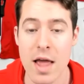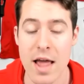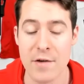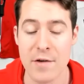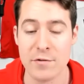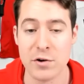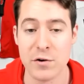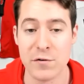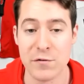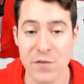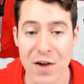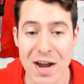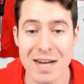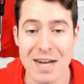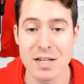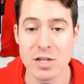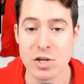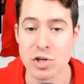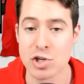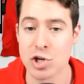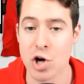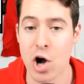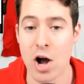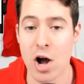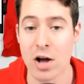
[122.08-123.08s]
if you faded the
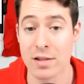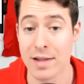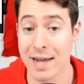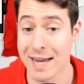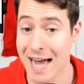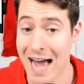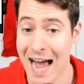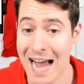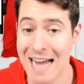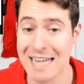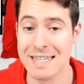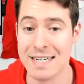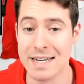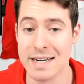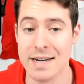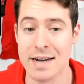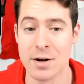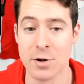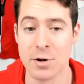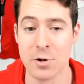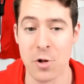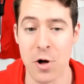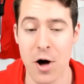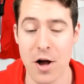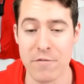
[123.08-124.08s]
chalk like I did in
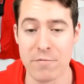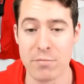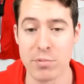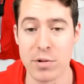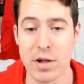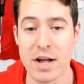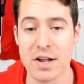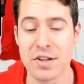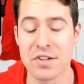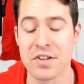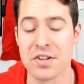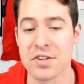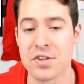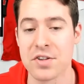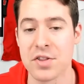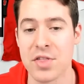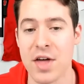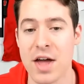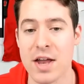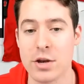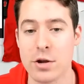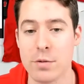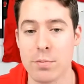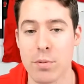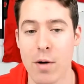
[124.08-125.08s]
a lot of places,
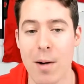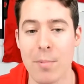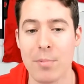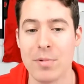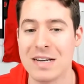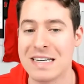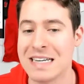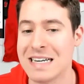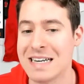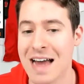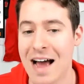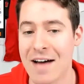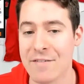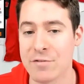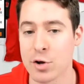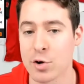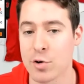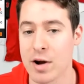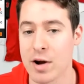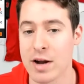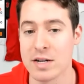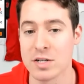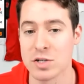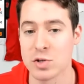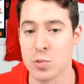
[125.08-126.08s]
then you probably didn't have the
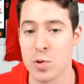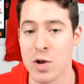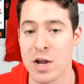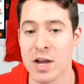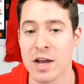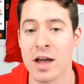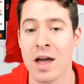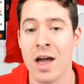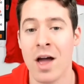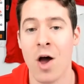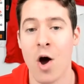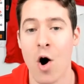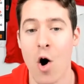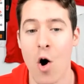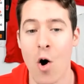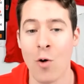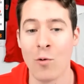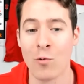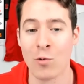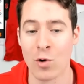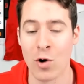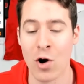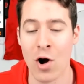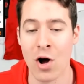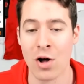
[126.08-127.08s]
greatest week
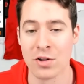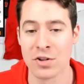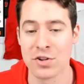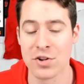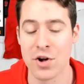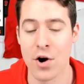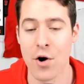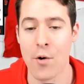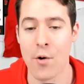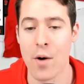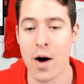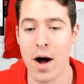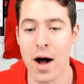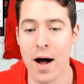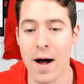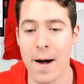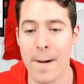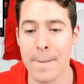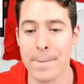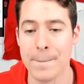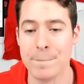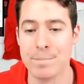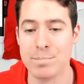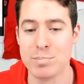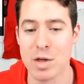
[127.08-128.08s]
overall. So,
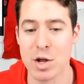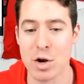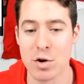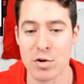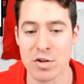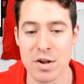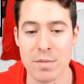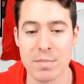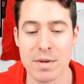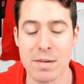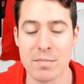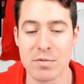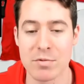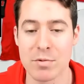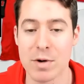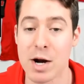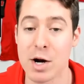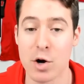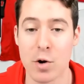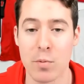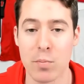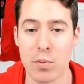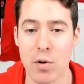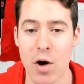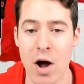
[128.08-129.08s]
sometimes we got
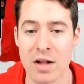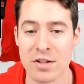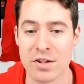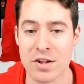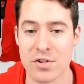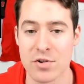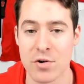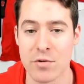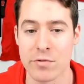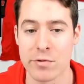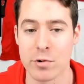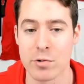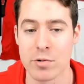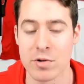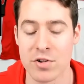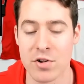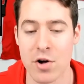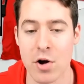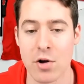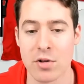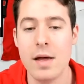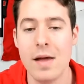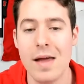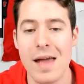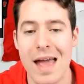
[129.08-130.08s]
to go process over a
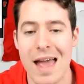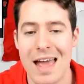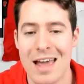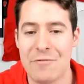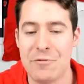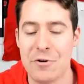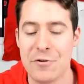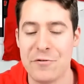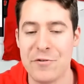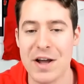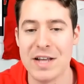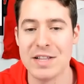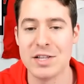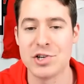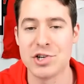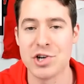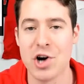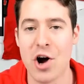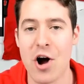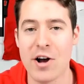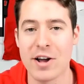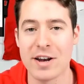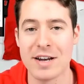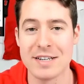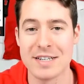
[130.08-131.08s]
result. If we fade the
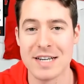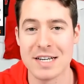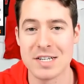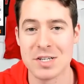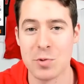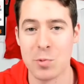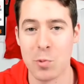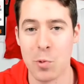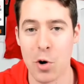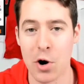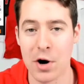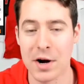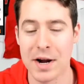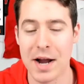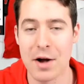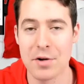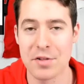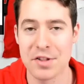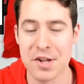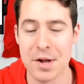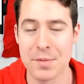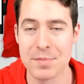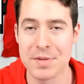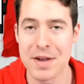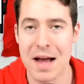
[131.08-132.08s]
chalk and it doesn't work out,
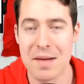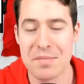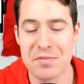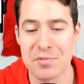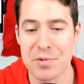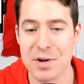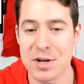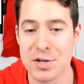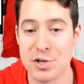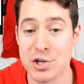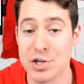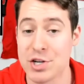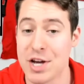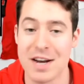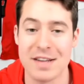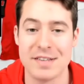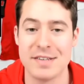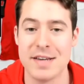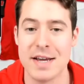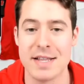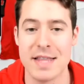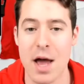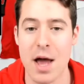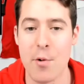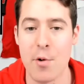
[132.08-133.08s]
sometimes we just got to
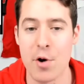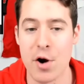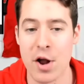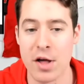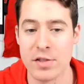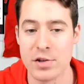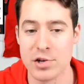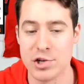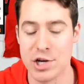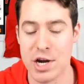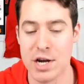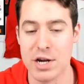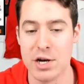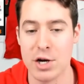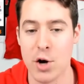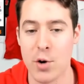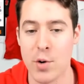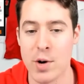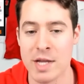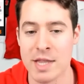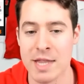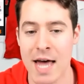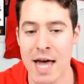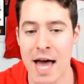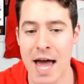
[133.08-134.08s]
take that one on the chin,
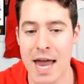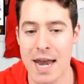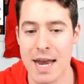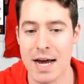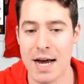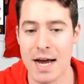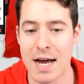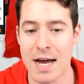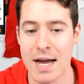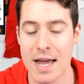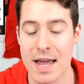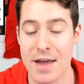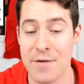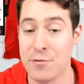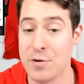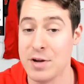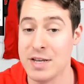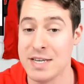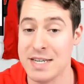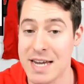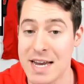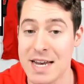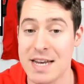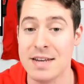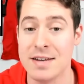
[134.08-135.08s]
knowing that if we
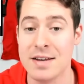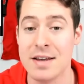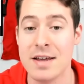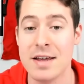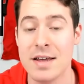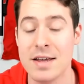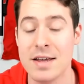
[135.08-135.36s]
did,